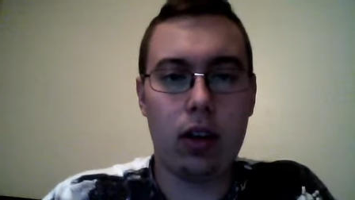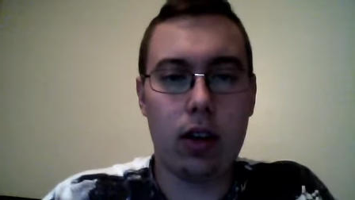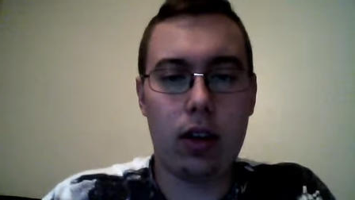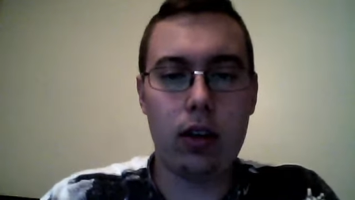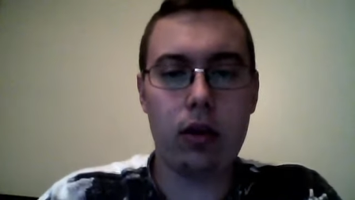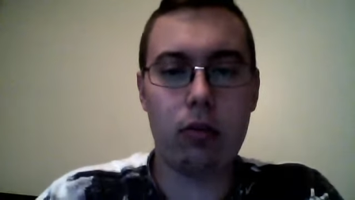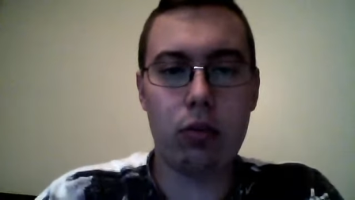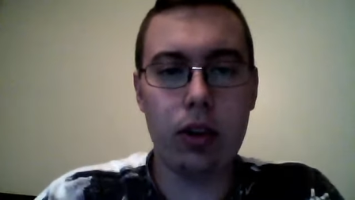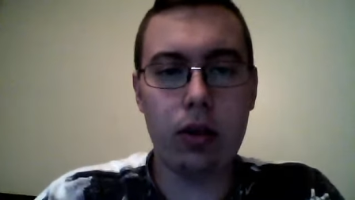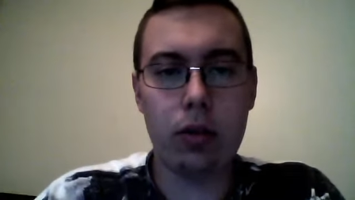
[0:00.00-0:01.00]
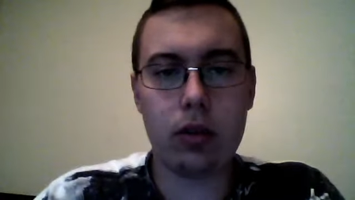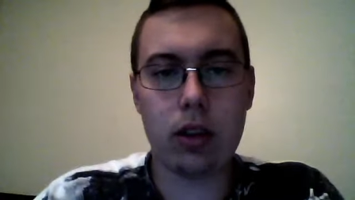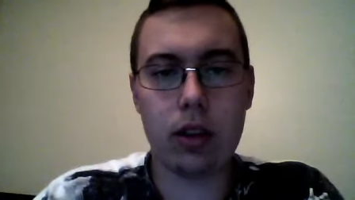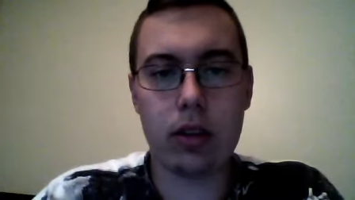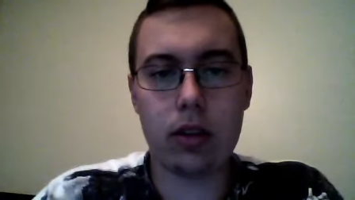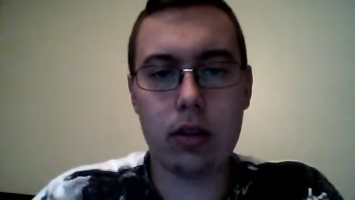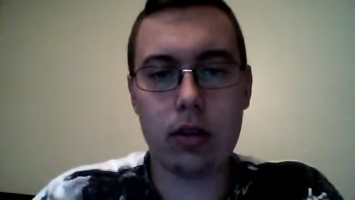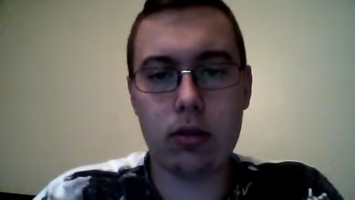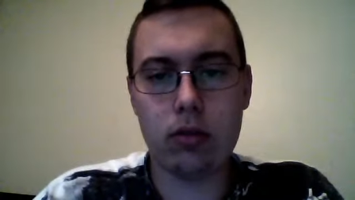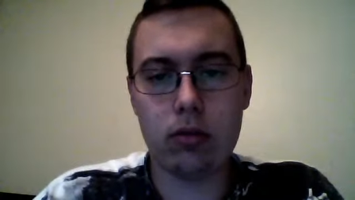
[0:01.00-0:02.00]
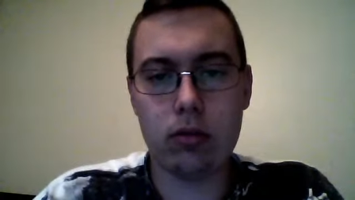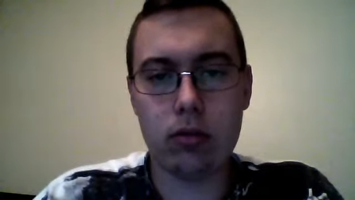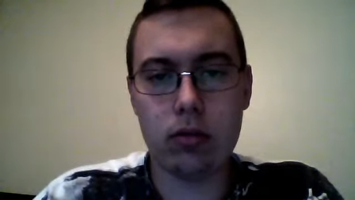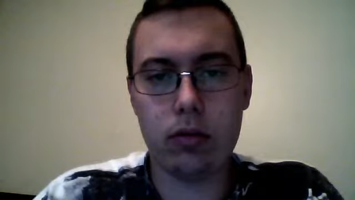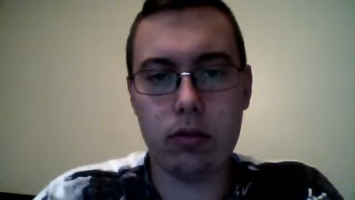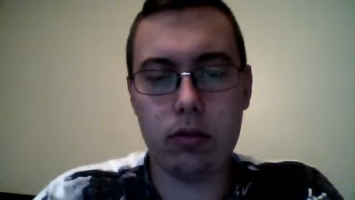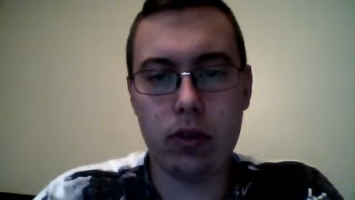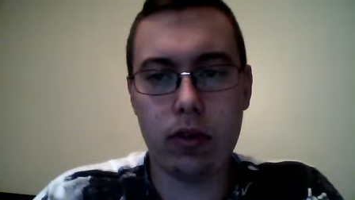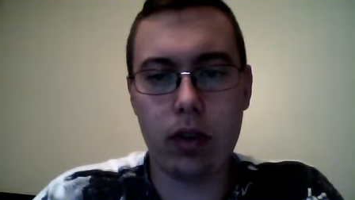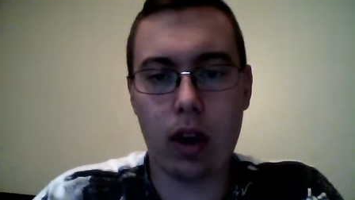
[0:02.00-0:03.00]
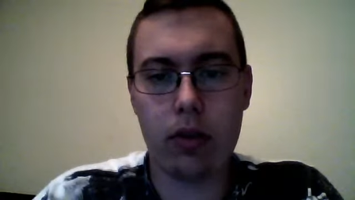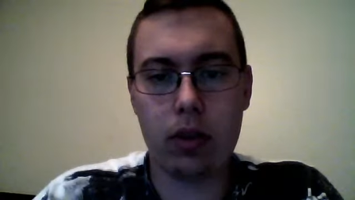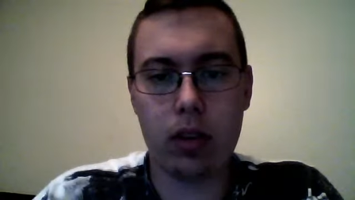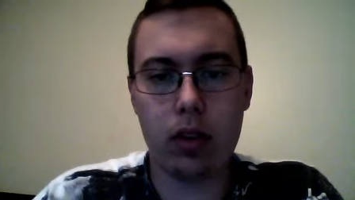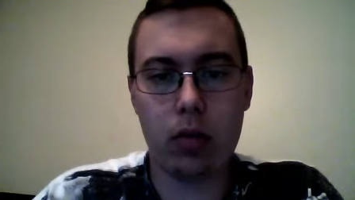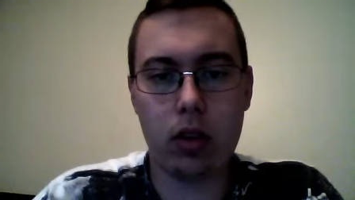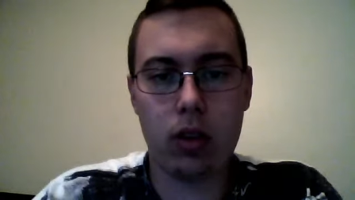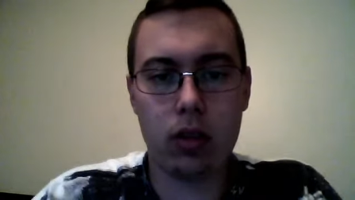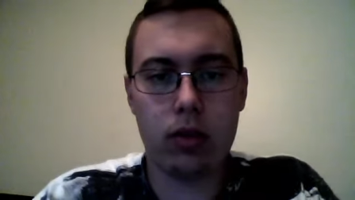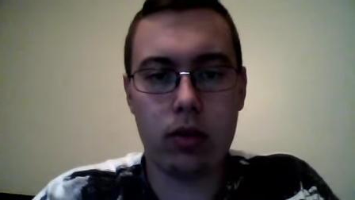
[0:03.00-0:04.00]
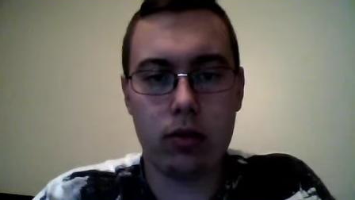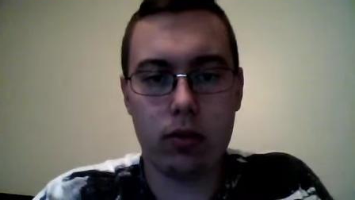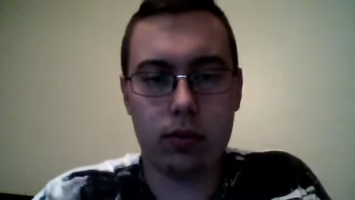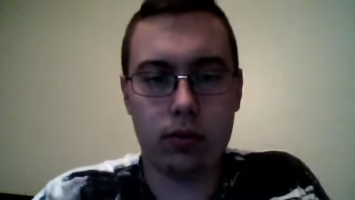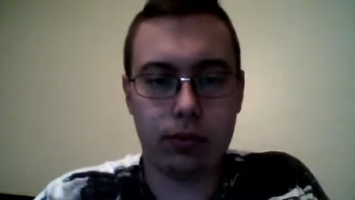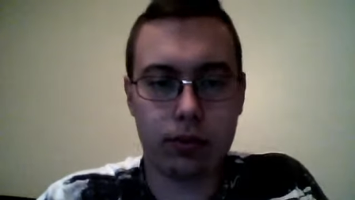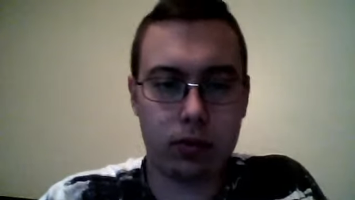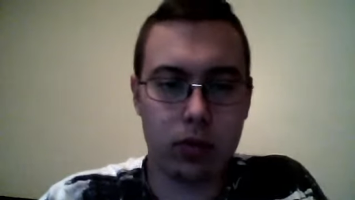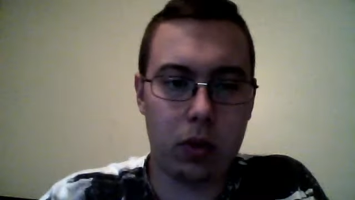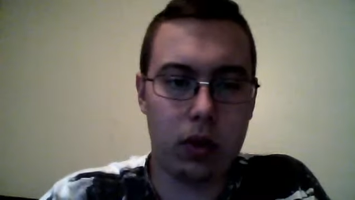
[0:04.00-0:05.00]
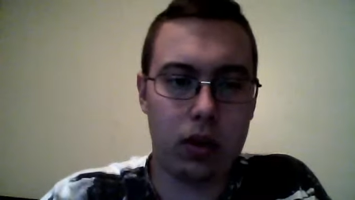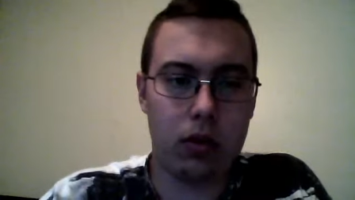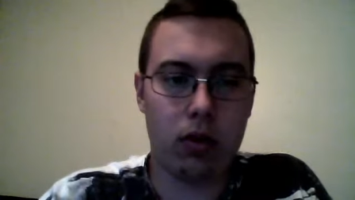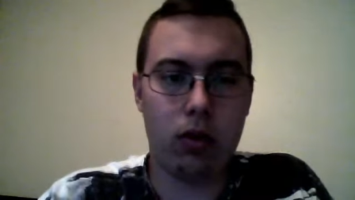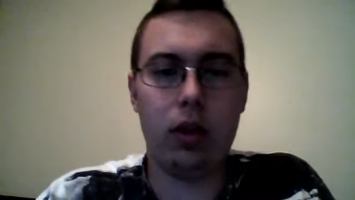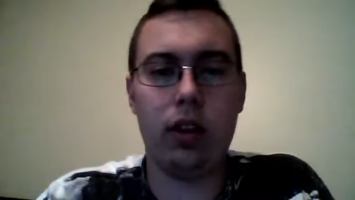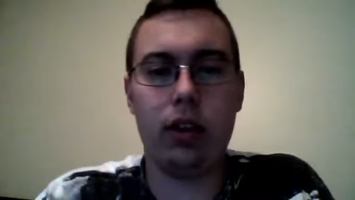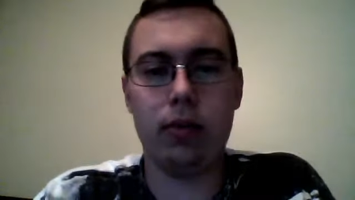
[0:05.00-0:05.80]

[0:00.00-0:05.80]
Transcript: I think Brink was like 5 or 10 bucks. Let me see real quick.